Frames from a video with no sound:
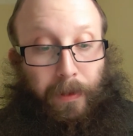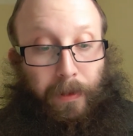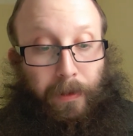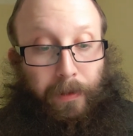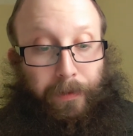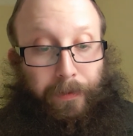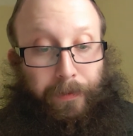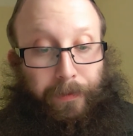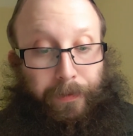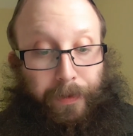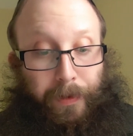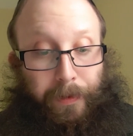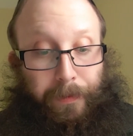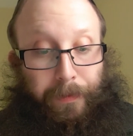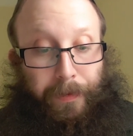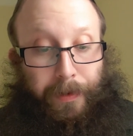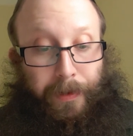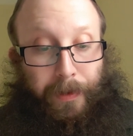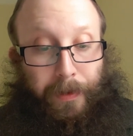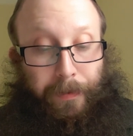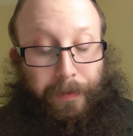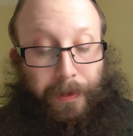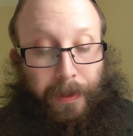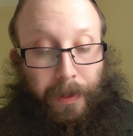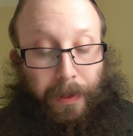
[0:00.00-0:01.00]
from
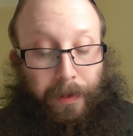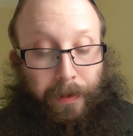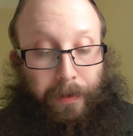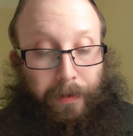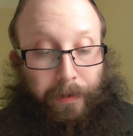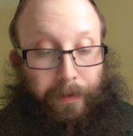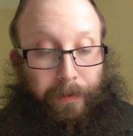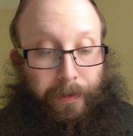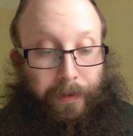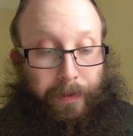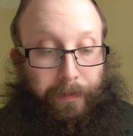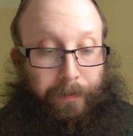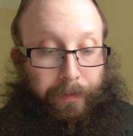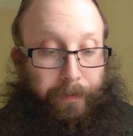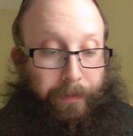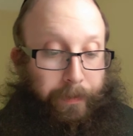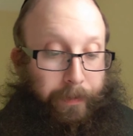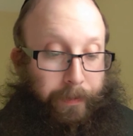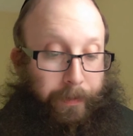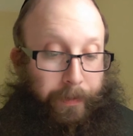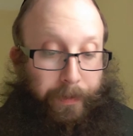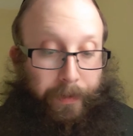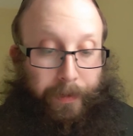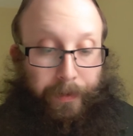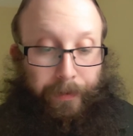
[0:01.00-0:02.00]
sometime
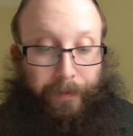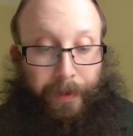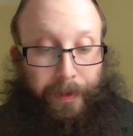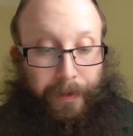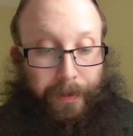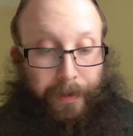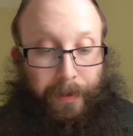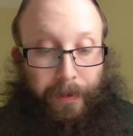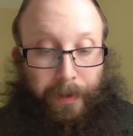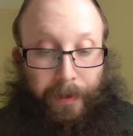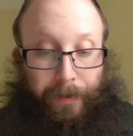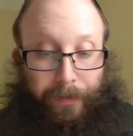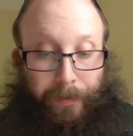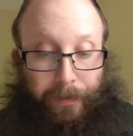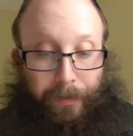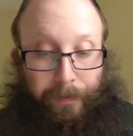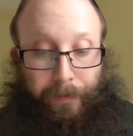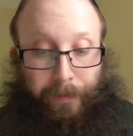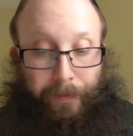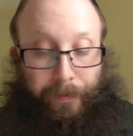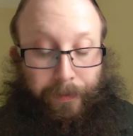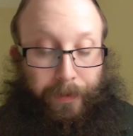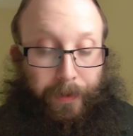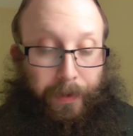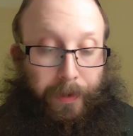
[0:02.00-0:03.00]
recently,
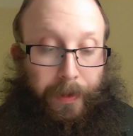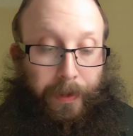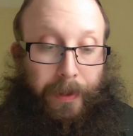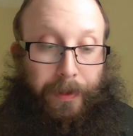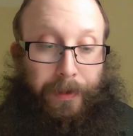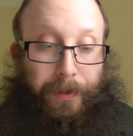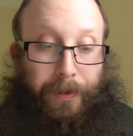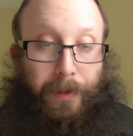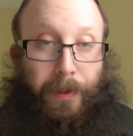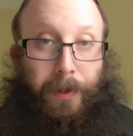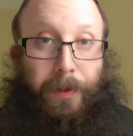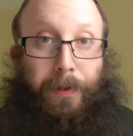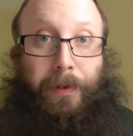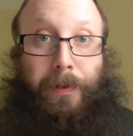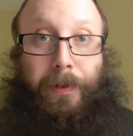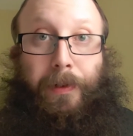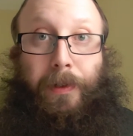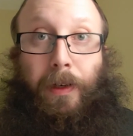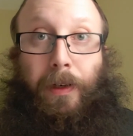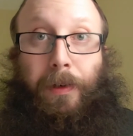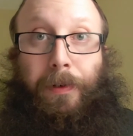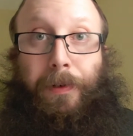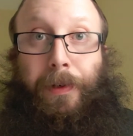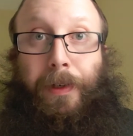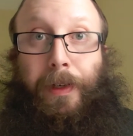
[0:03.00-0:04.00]
from a few days ago or
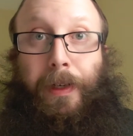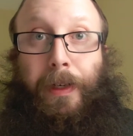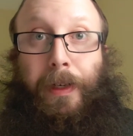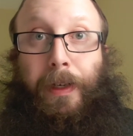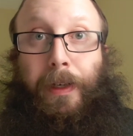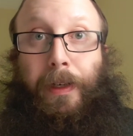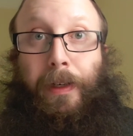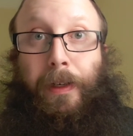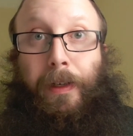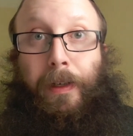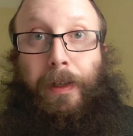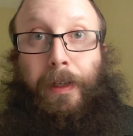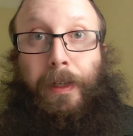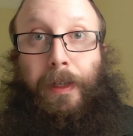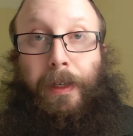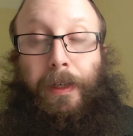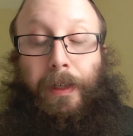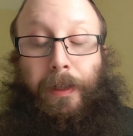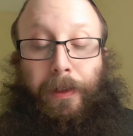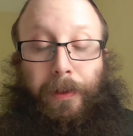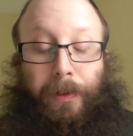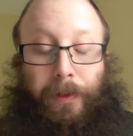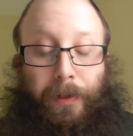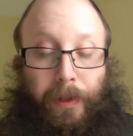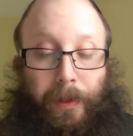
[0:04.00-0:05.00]
so,
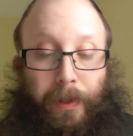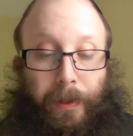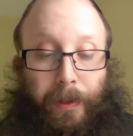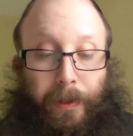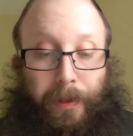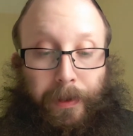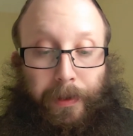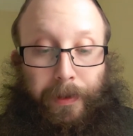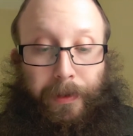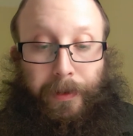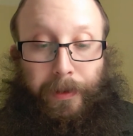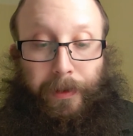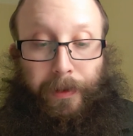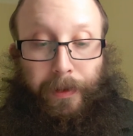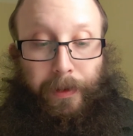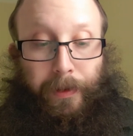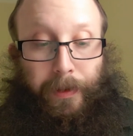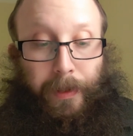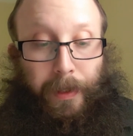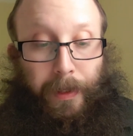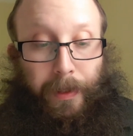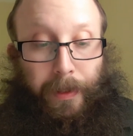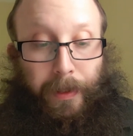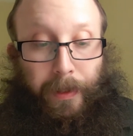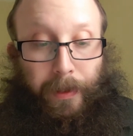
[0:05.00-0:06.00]
is
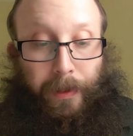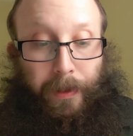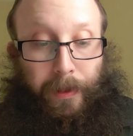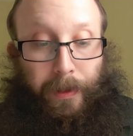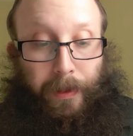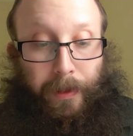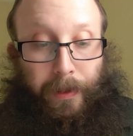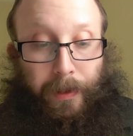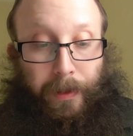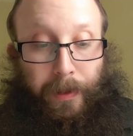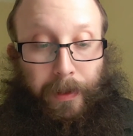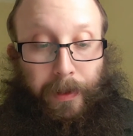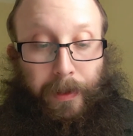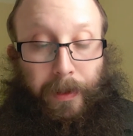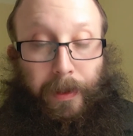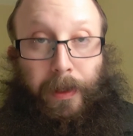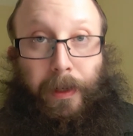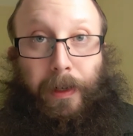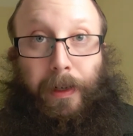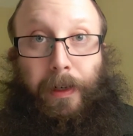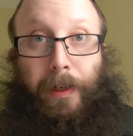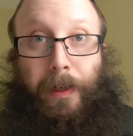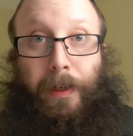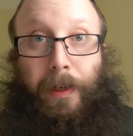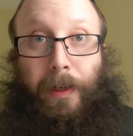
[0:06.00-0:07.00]
taken in
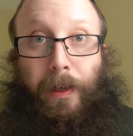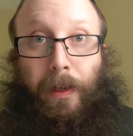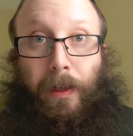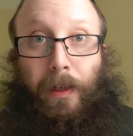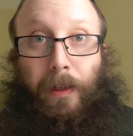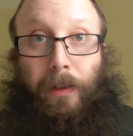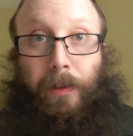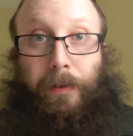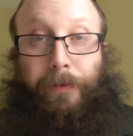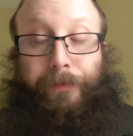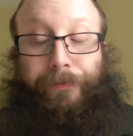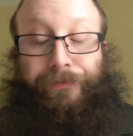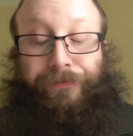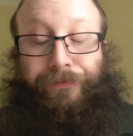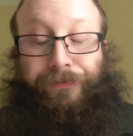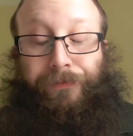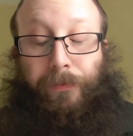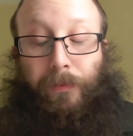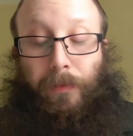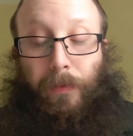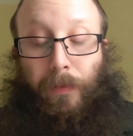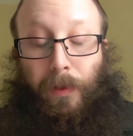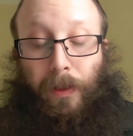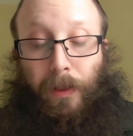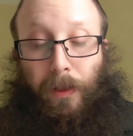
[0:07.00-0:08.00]
Hong Kong,
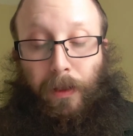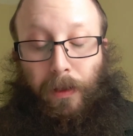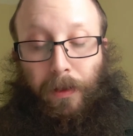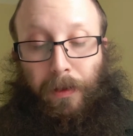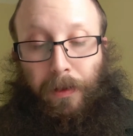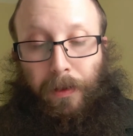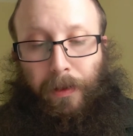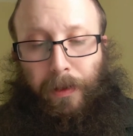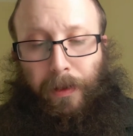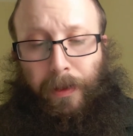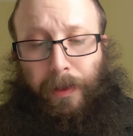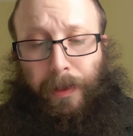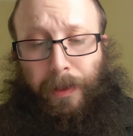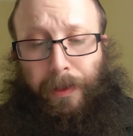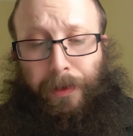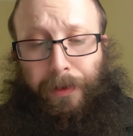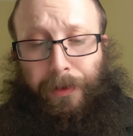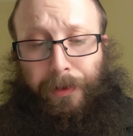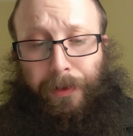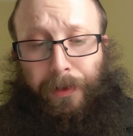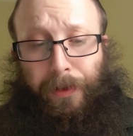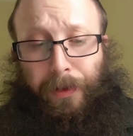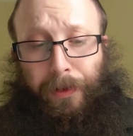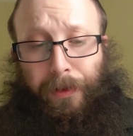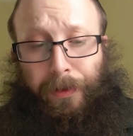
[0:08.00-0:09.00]
and it
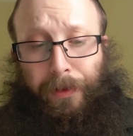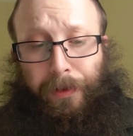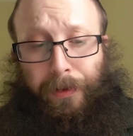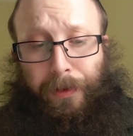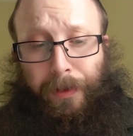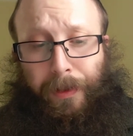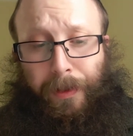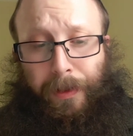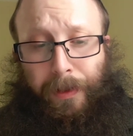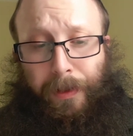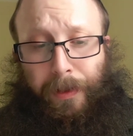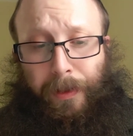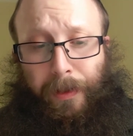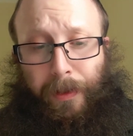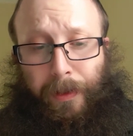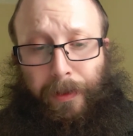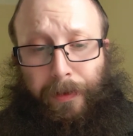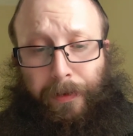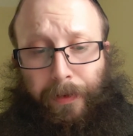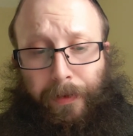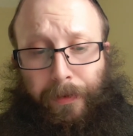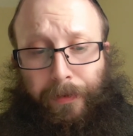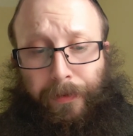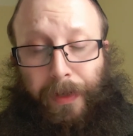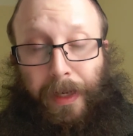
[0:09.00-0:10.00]
shows
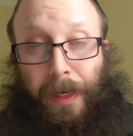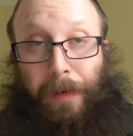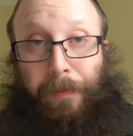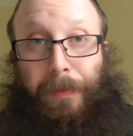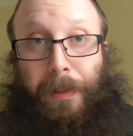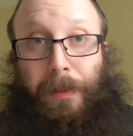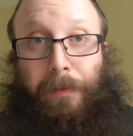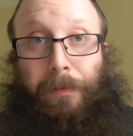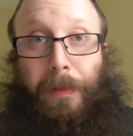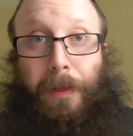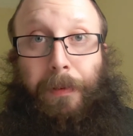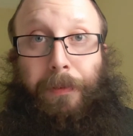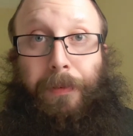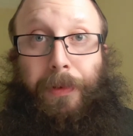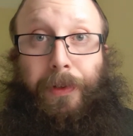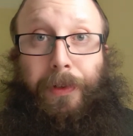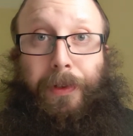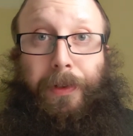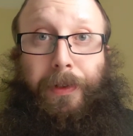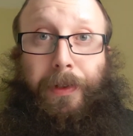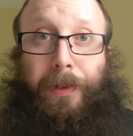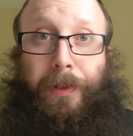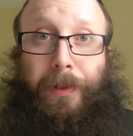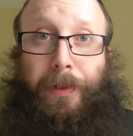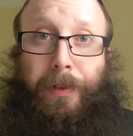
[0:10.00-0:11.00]
family
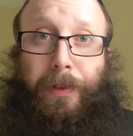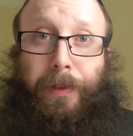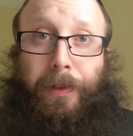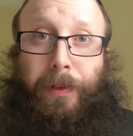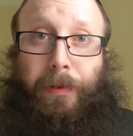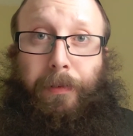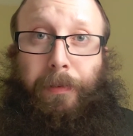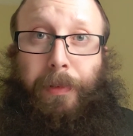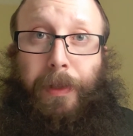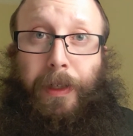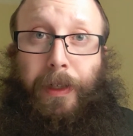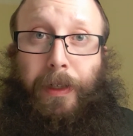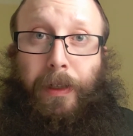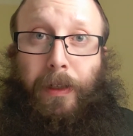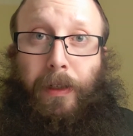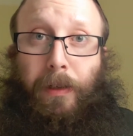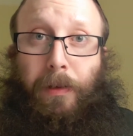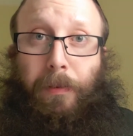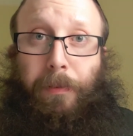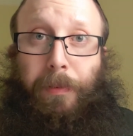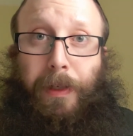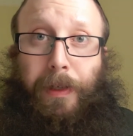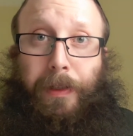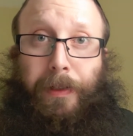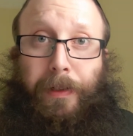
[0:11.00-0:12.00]
members being
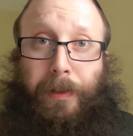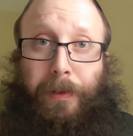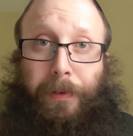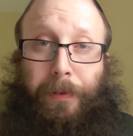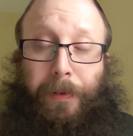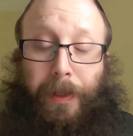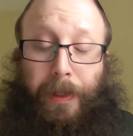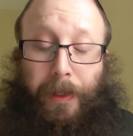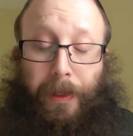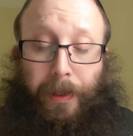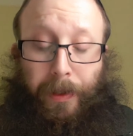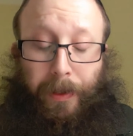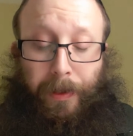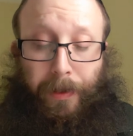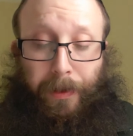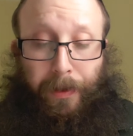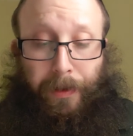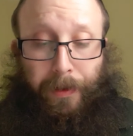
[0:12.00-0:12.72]
bussed away